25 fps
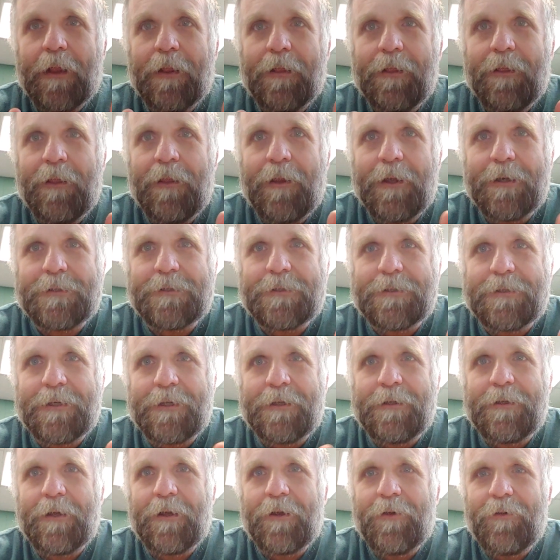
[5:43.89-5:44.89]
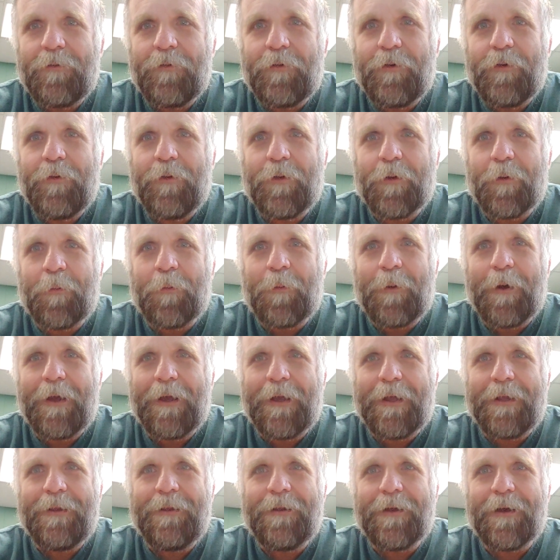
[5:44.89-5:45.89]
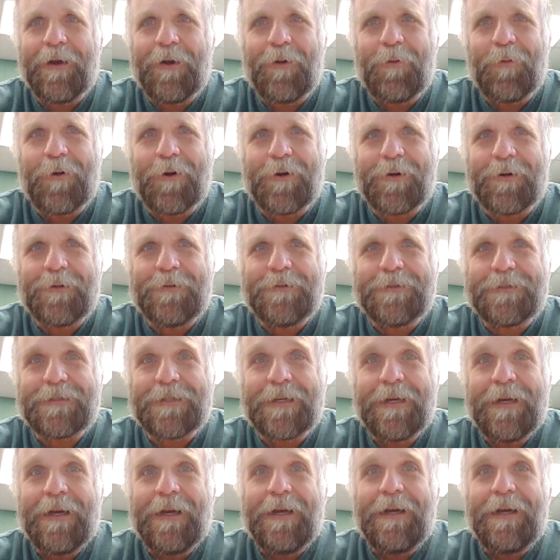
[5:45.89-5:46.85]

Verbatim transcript: Listen to the wind words,